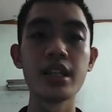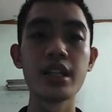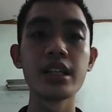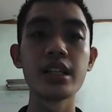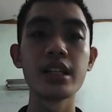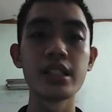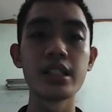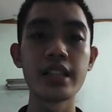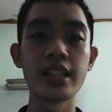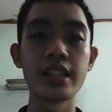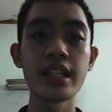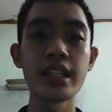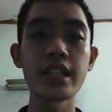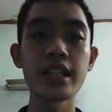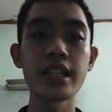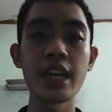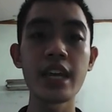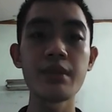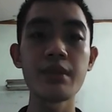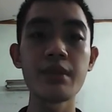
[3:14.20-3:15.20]
Another
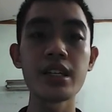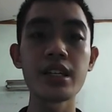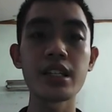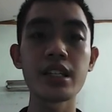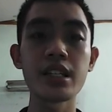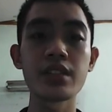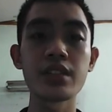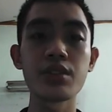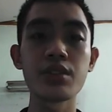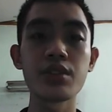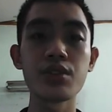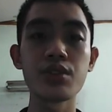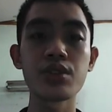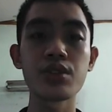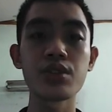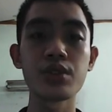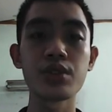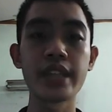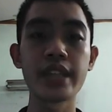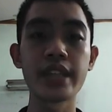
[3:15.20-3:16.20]
table is used
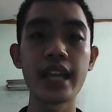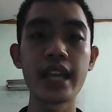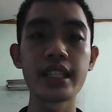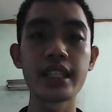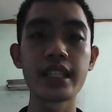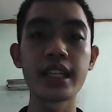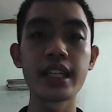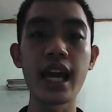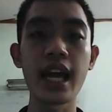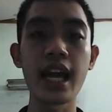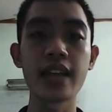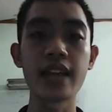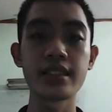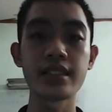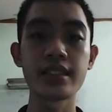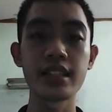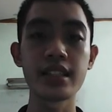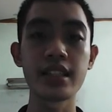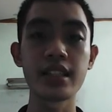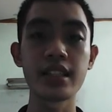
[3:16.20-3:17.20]
to get the
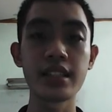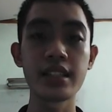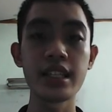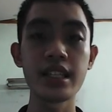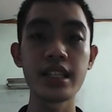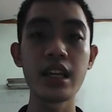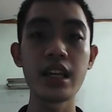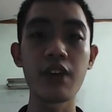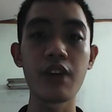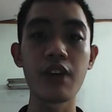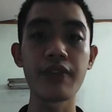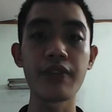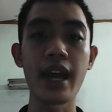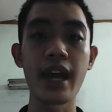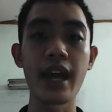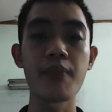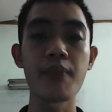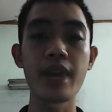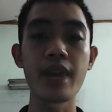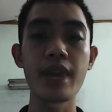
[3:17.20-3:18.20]
uncertainty of m
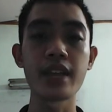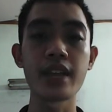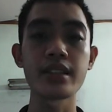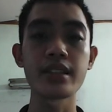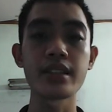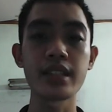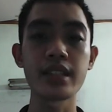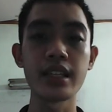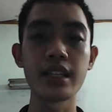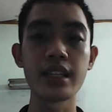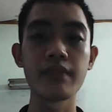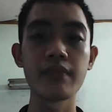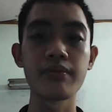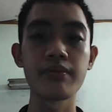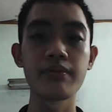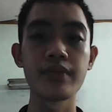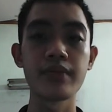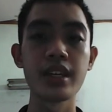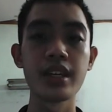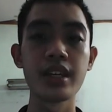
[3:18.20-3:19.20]
and c.
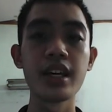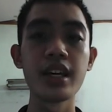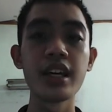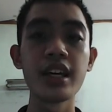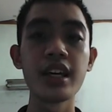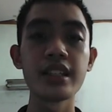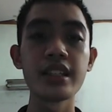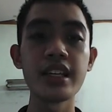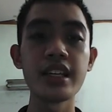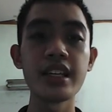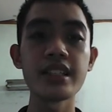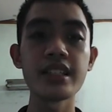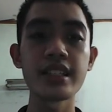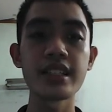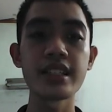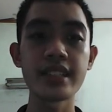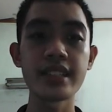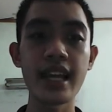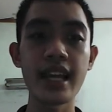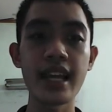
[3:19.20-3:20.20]
This
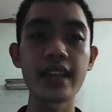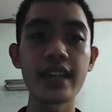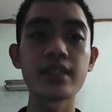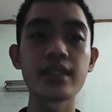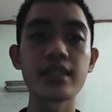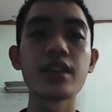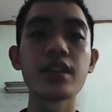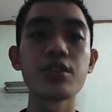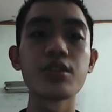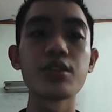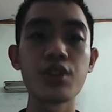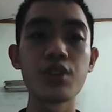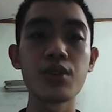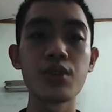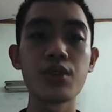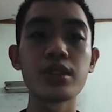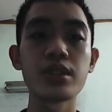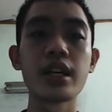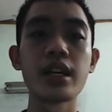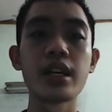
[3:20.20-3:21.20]
slide shows
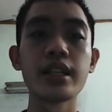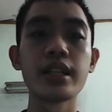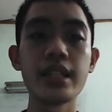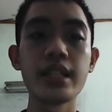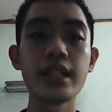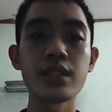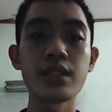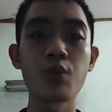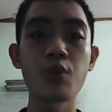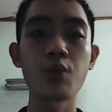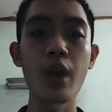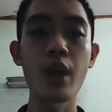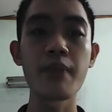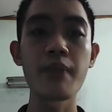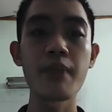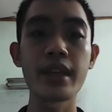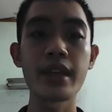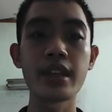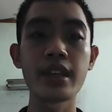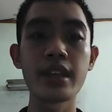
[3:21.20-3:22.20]
the least square
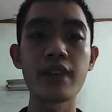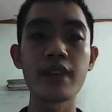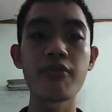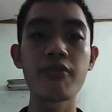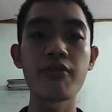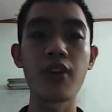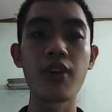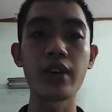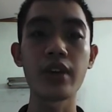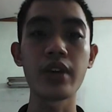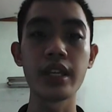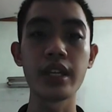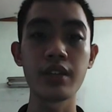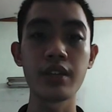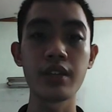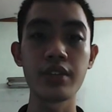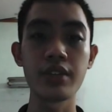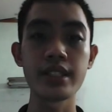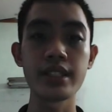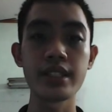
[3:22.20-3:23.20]
method for
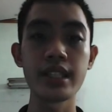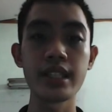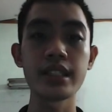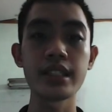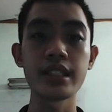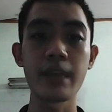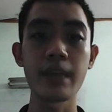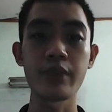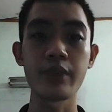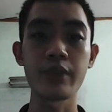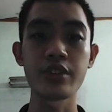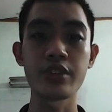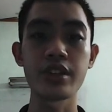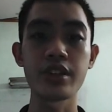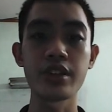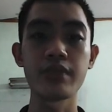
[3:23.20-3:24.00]
increasing temperature.